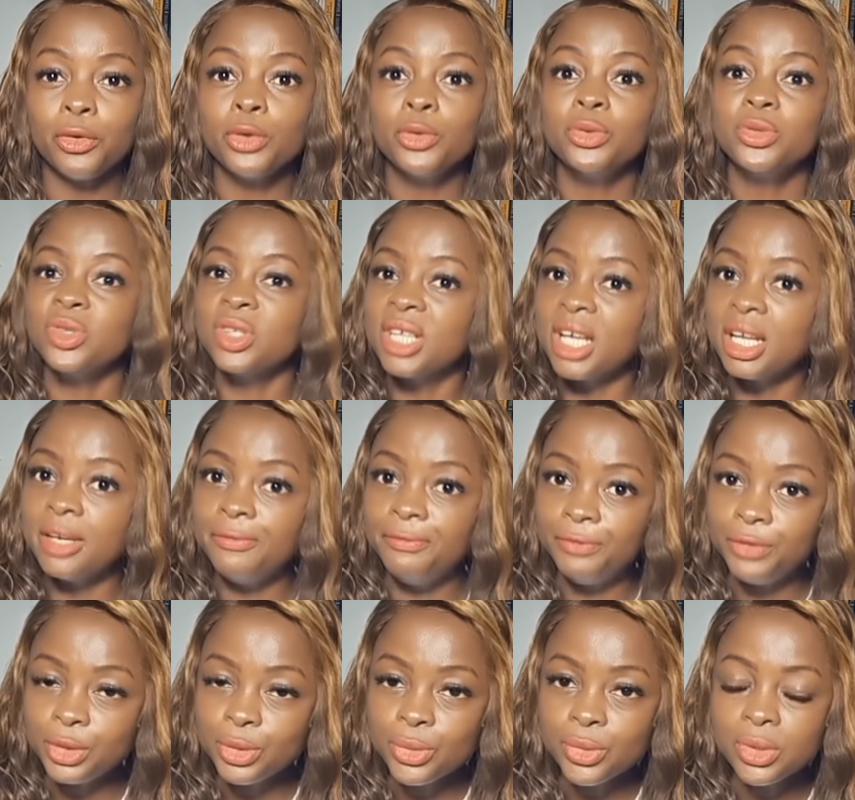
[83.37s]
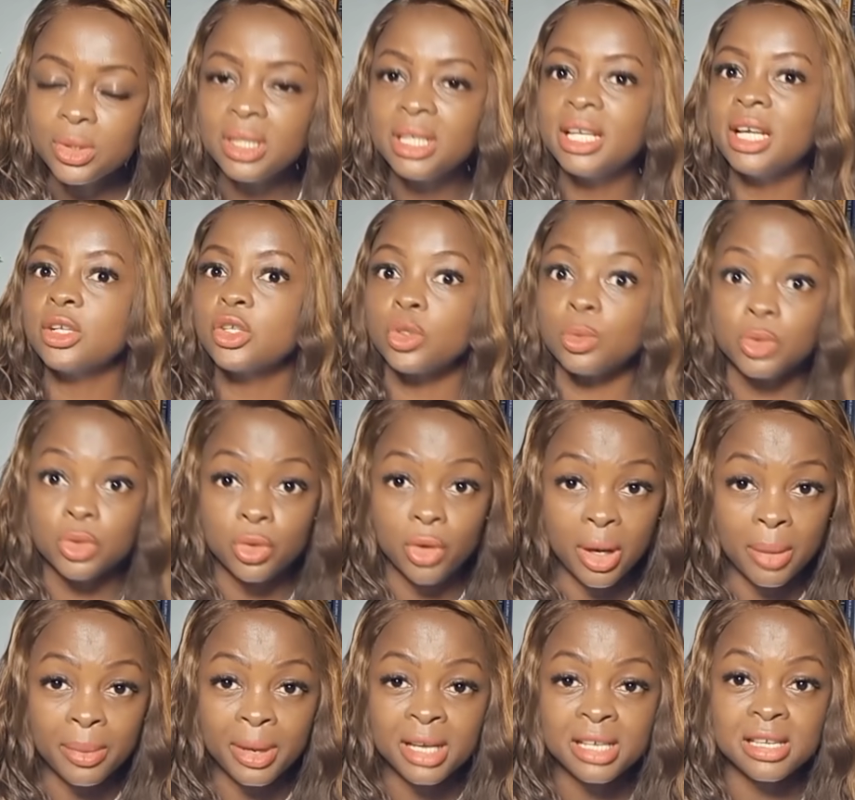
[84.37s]
for you to get views, get
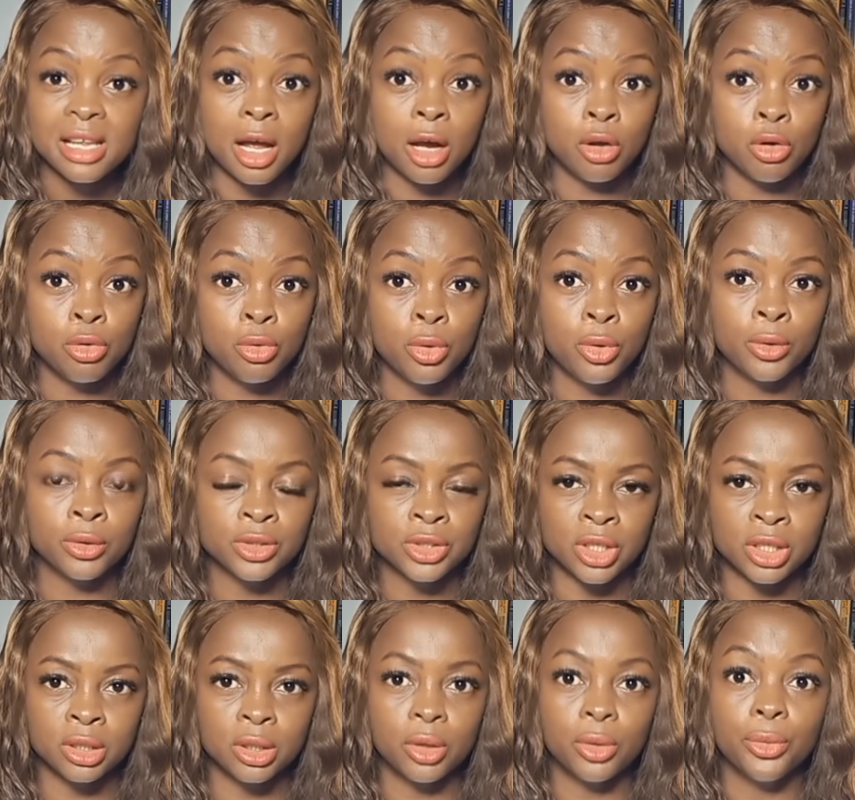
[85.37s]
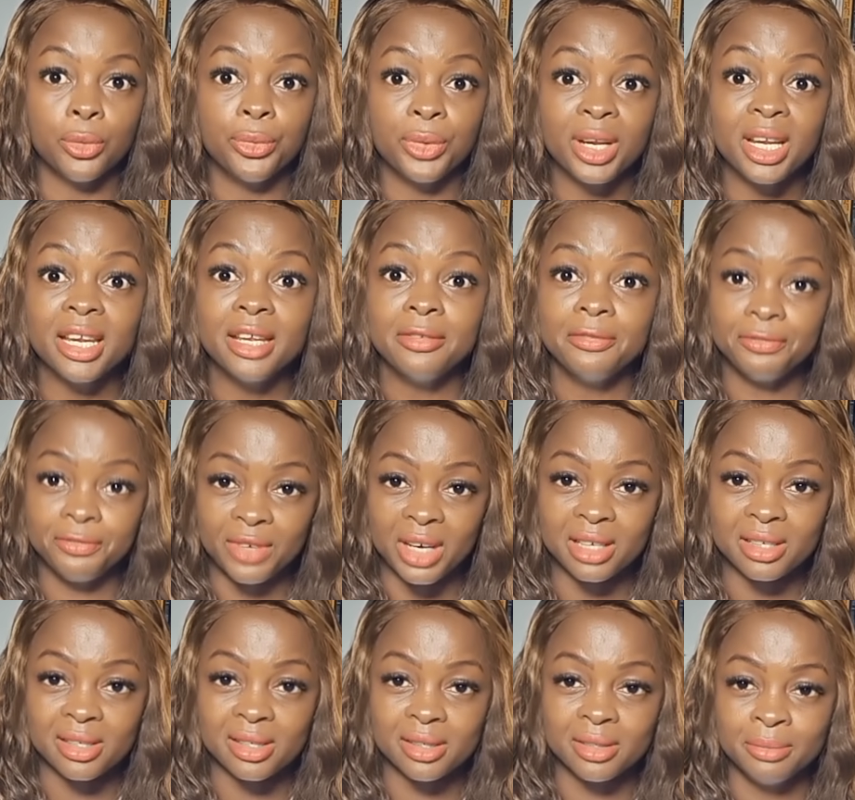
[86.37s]
subscribers, and grow your channel really
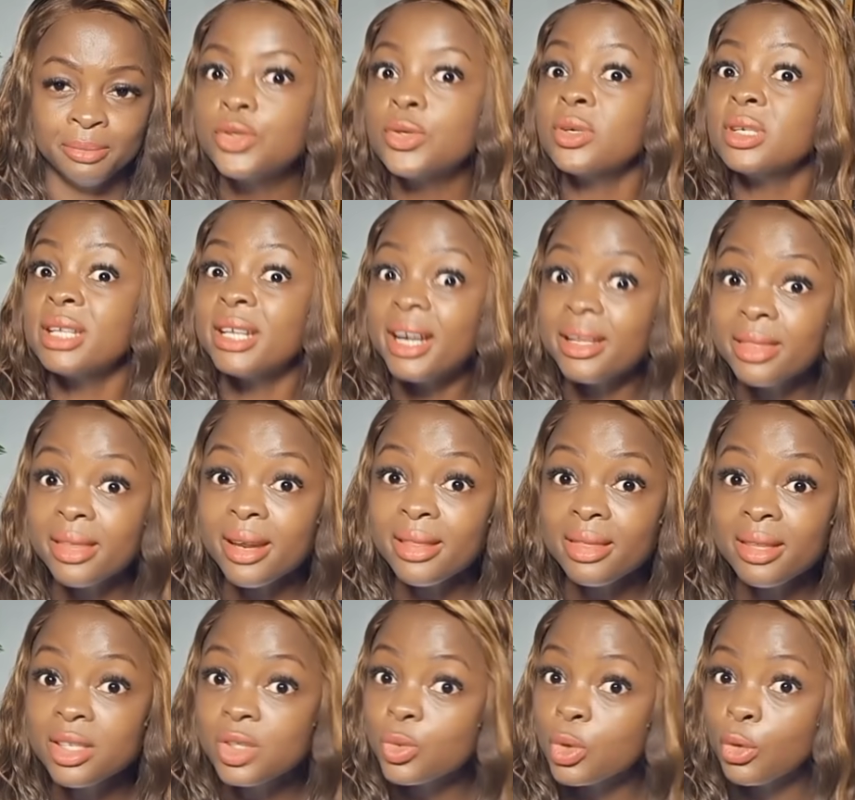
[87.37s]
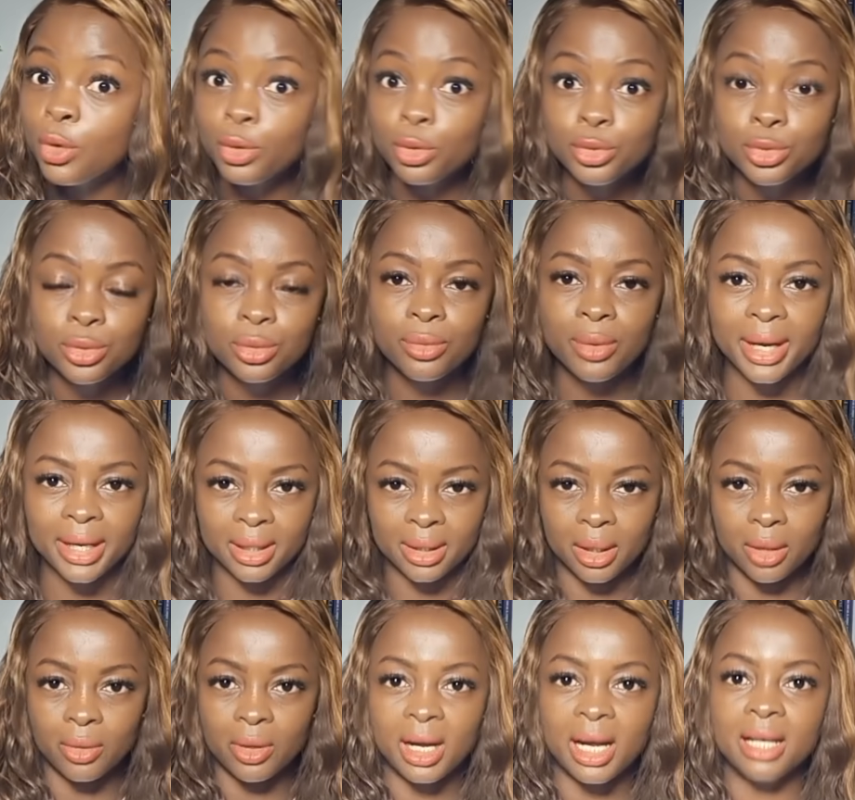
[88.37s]
fast. So there are three things you're going to do right
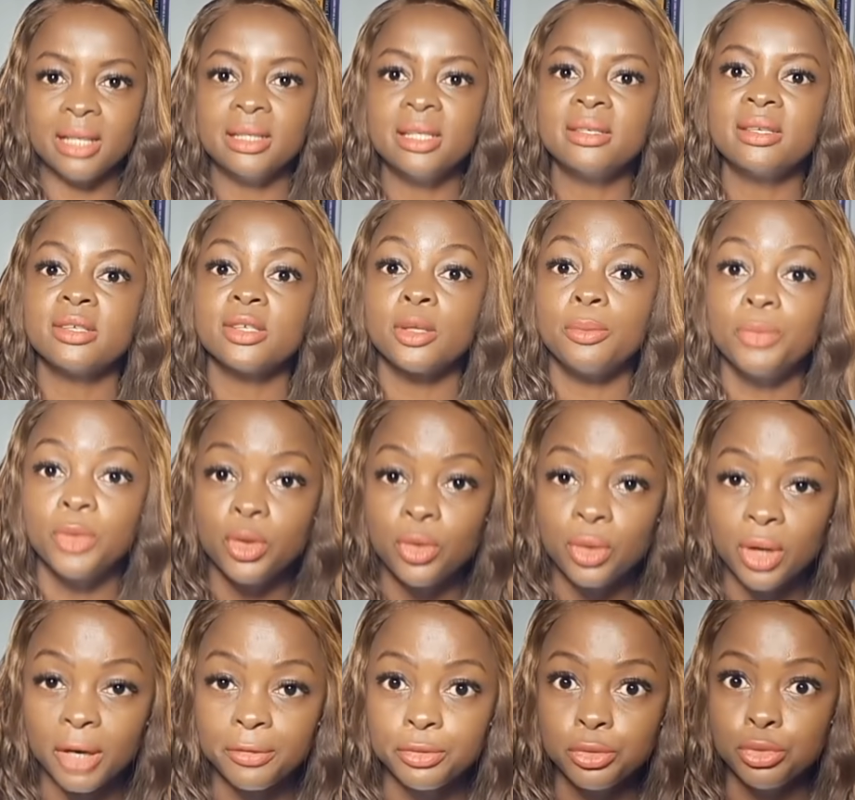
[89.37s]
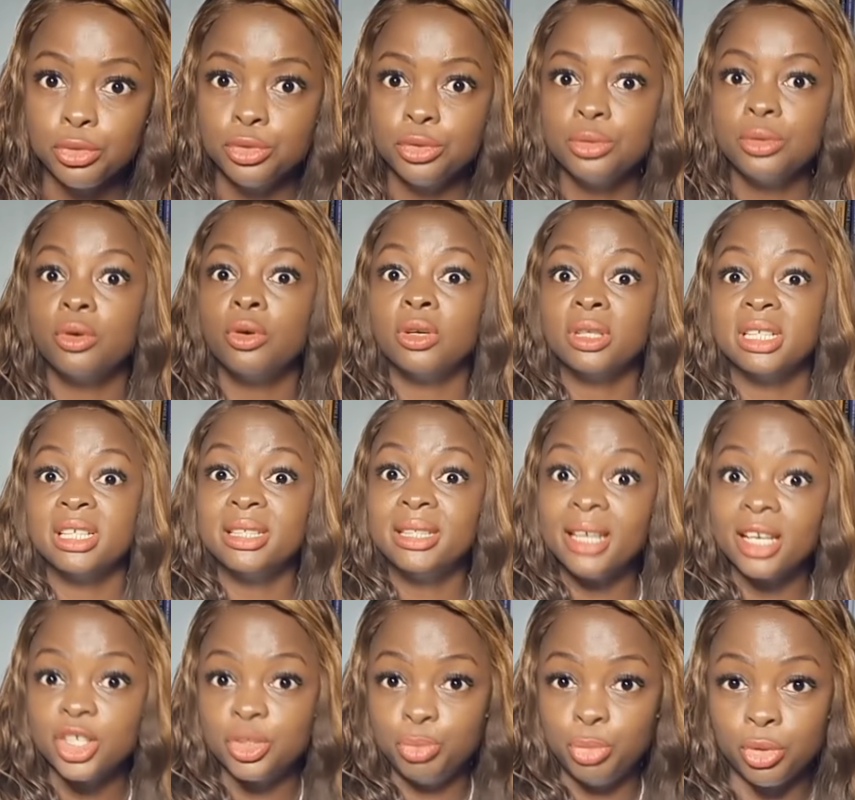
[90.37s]
now. And this is something you have to do on the
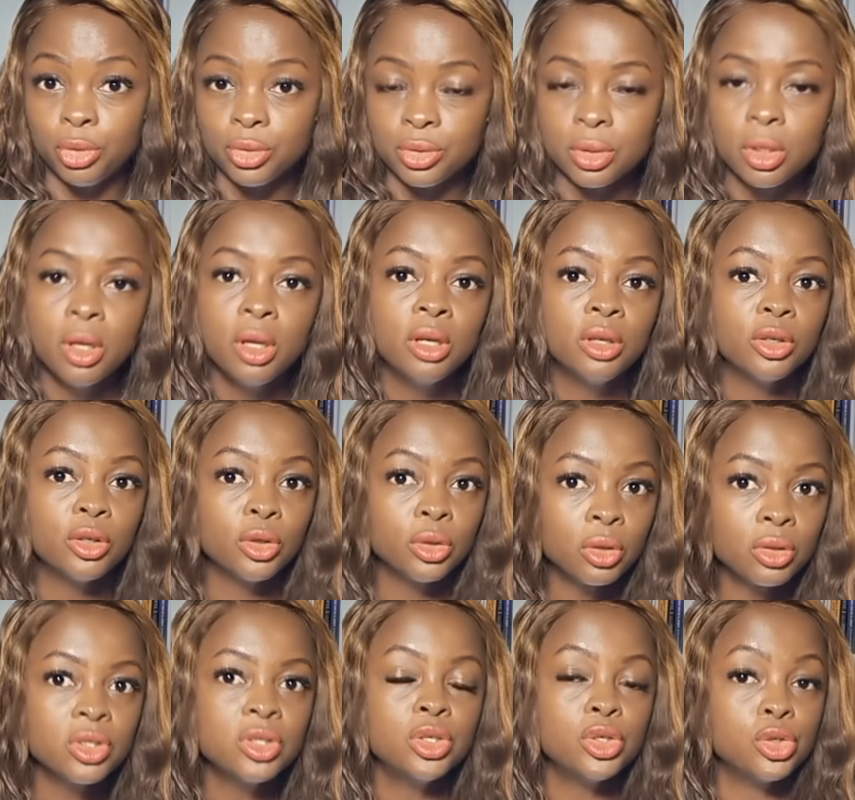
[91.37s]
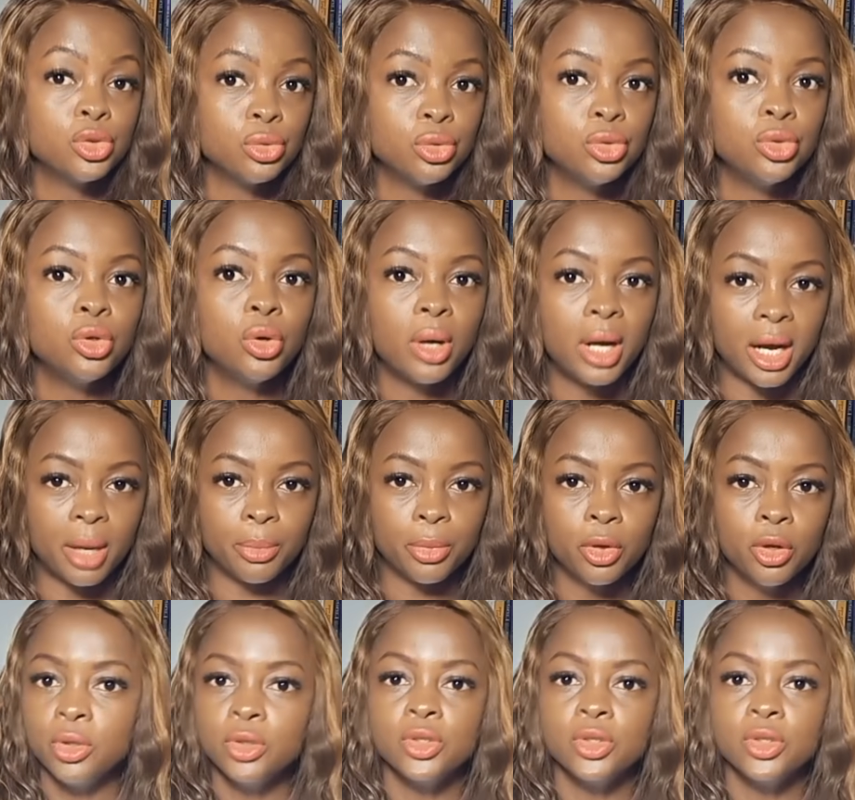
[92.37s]
dashboard not the studio app.